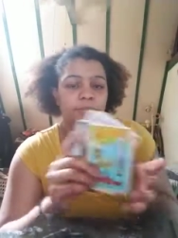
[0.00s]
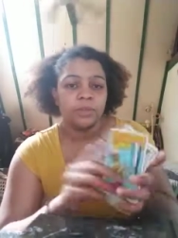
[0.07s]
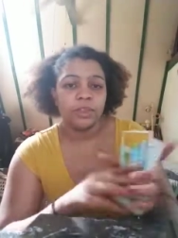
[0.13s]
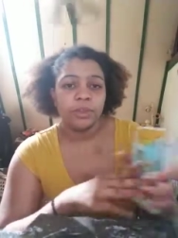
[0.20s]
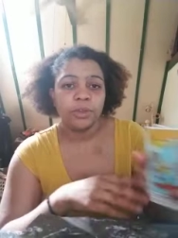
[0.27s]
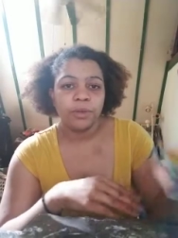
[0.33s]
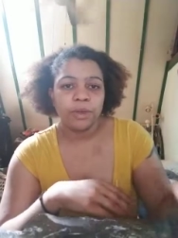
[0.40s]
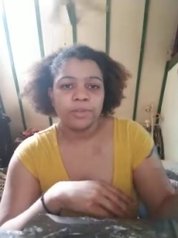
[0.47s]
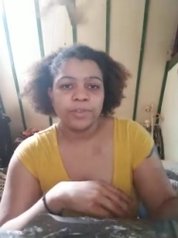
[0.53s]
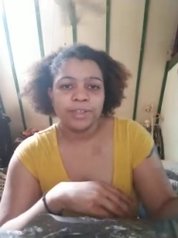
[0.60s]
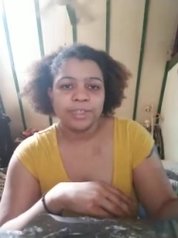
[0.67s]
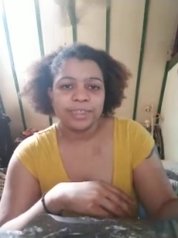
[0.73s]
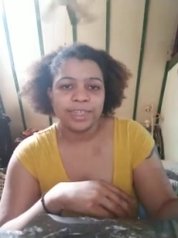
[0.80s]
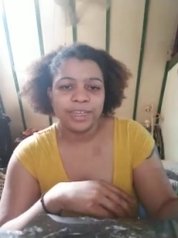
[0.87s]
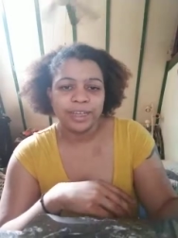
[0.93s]
You have a
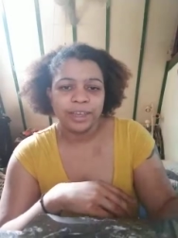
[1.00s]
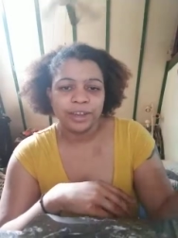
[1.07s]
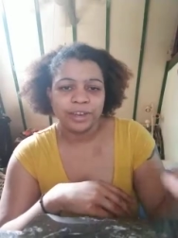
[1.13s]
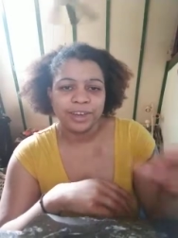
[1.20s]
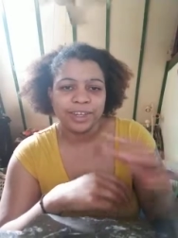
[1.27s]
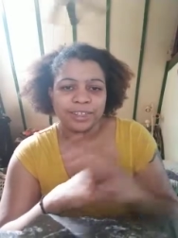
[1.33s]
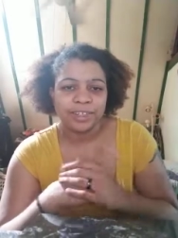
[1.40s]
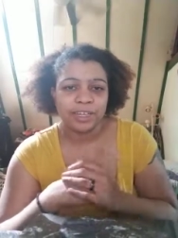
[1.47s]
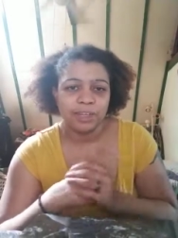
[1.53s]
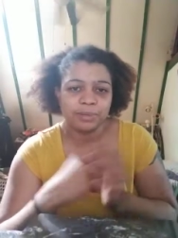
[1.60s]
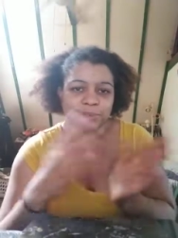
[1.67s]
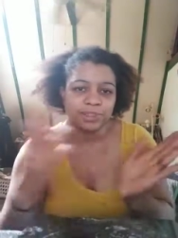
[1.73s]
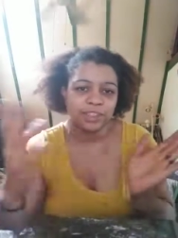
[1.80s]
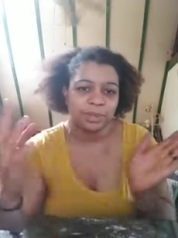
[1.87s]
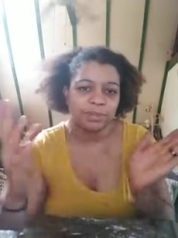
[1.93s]
good day, Aries. I hope
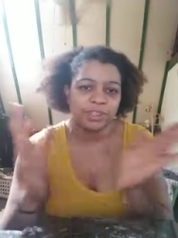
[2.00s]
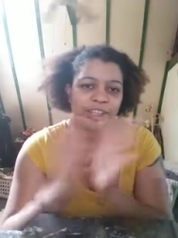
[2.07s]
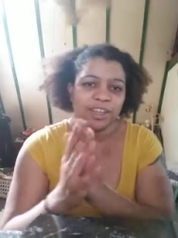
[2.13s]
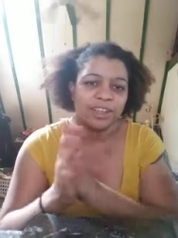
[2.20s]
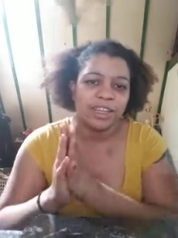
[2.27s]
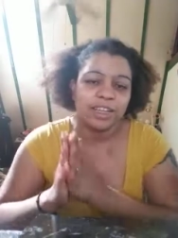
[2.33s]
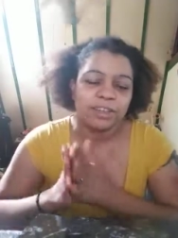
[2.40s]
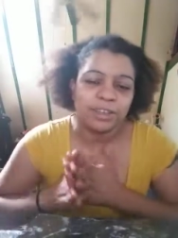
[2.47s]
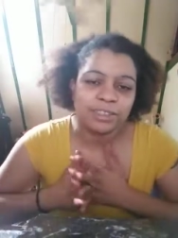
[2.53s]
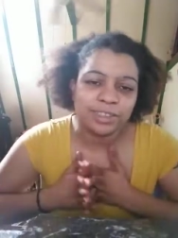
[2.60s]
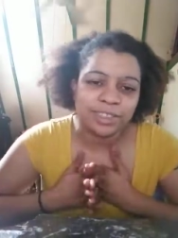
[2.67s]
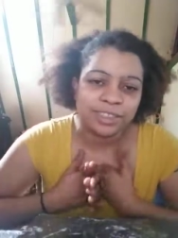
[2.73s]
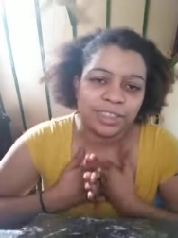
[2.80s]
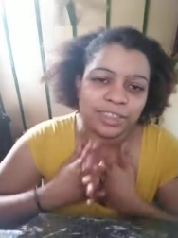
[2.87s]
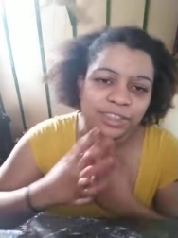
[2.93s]
this helped y'all out. I'll
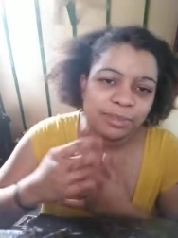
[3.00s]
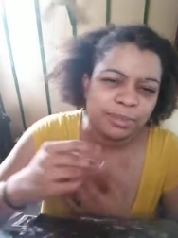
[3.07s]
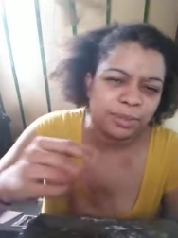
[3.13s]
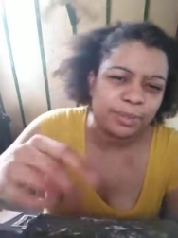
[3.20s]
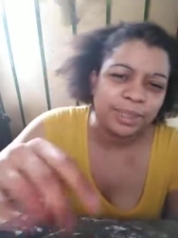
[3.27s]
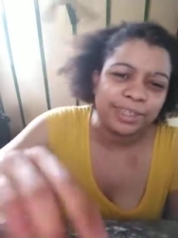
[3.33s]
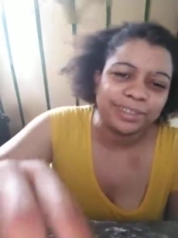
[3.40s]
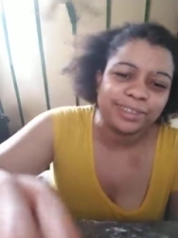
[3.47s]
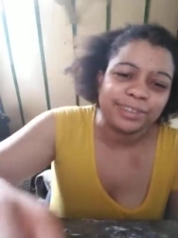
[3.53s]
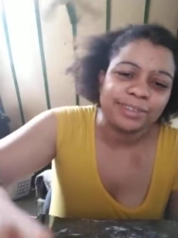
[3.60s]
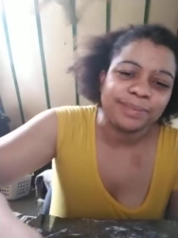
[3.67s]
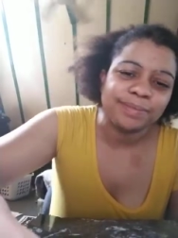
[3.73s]
see you later. Bye-byes.